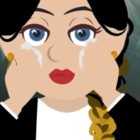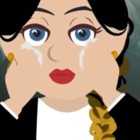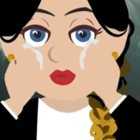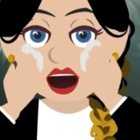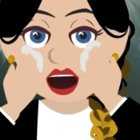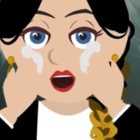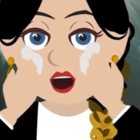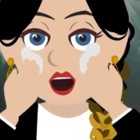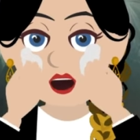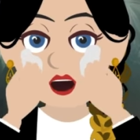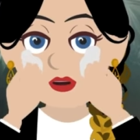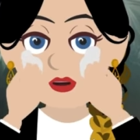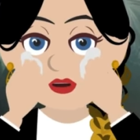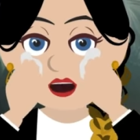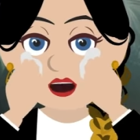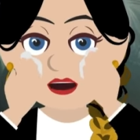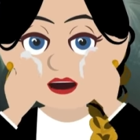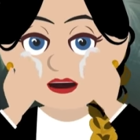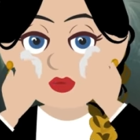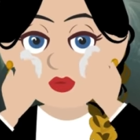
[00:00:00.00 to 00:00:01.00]
So much
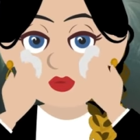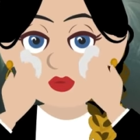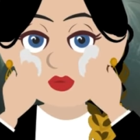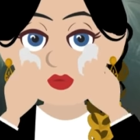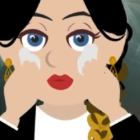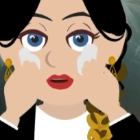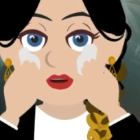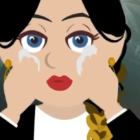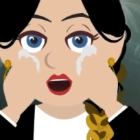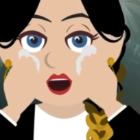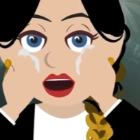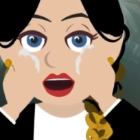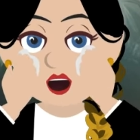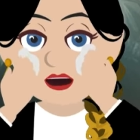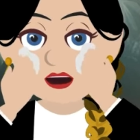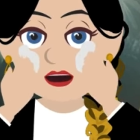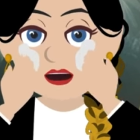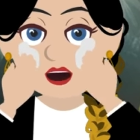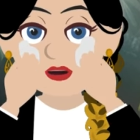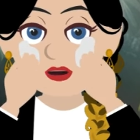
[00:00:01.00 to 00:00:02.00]
so that you may
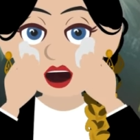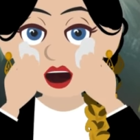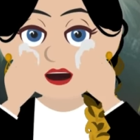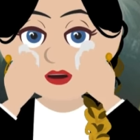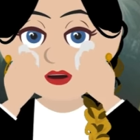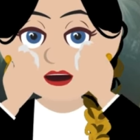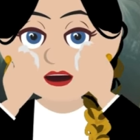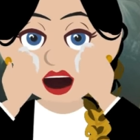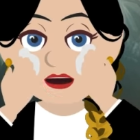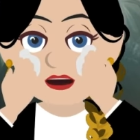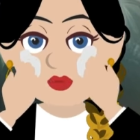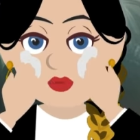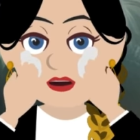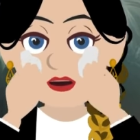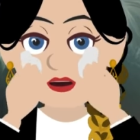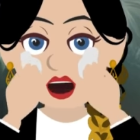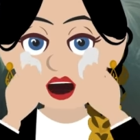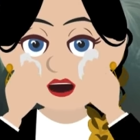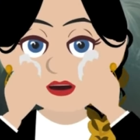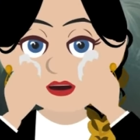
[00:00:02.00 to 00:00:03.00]
even find love for
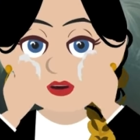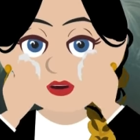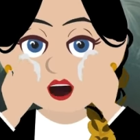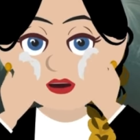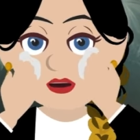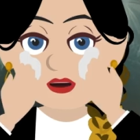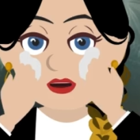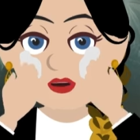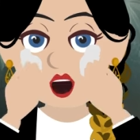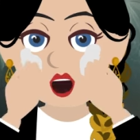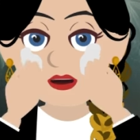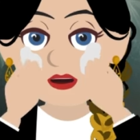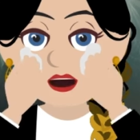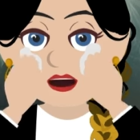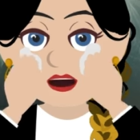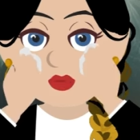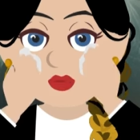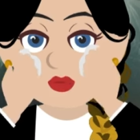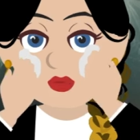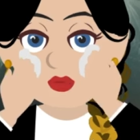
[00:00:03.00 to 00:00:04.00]
those
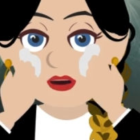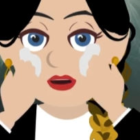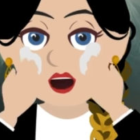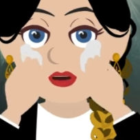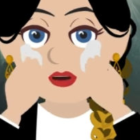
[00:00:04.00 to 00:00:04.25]
perpetrators who